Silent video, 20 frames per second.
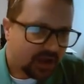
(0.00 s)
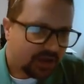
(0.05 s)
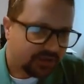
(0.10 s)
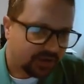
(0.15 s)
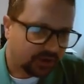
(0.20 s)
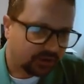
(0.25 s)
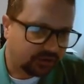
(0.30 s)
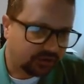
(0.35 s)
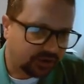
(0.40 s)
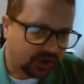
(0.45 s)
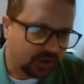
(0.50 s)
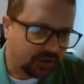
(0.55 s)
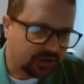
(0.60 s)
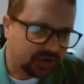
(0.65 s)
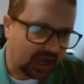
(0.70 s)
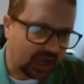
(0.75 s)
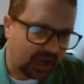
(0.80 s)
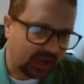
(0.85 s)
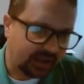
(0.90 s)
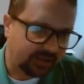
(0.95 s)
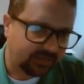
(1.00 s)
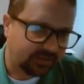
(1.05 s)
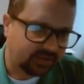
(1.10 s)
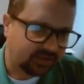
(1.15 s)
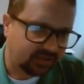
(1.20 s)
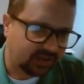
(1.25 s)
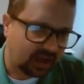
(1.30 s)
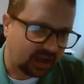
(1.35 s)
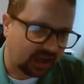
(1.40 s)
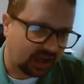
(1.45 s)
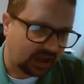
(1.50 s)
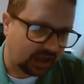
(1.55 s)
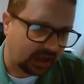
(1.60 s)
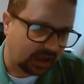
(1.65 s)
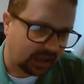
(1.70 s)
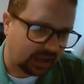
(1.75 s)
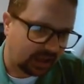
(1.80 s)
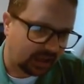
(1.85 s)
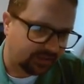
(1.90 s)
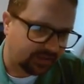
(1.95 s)
There's two types
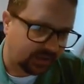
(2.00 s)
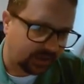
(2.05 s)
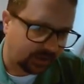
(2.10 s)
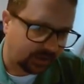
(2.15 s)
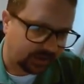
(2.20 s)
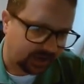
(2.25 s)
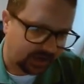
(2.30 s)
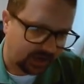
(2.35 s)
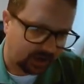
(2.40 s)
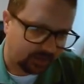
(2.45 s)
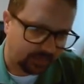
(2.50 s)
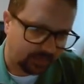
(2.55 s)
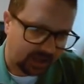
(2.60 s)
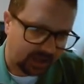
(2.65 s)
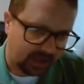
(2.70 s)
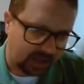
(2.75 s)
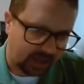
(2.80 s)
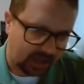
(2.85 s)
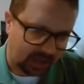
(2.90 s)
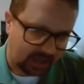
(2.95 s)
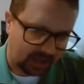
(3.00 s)
that are needed to make